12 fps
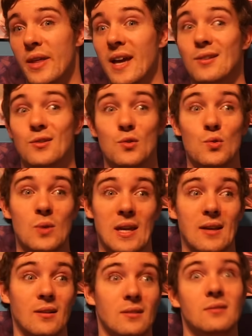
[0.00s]
that to
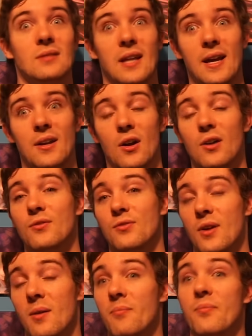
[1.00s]
kill Lionheart
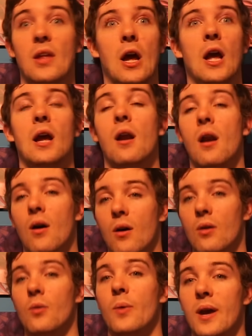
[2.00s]
from a
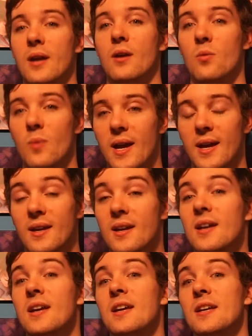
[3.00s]
long way away.
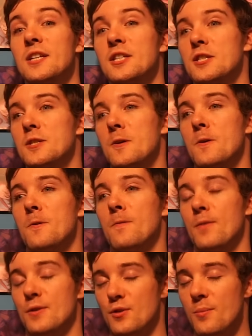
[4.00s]

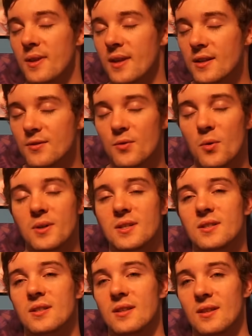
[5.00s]
So, assuming that, of course,
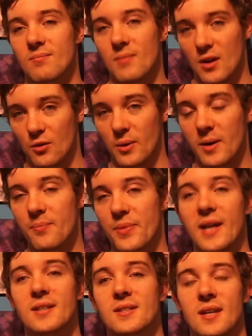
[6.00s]
is a Grimm
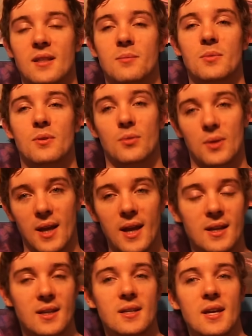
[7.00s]
that Salem
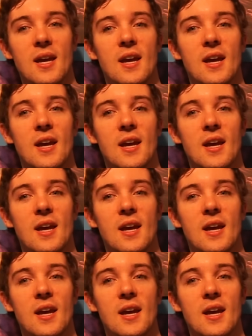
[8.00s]
created,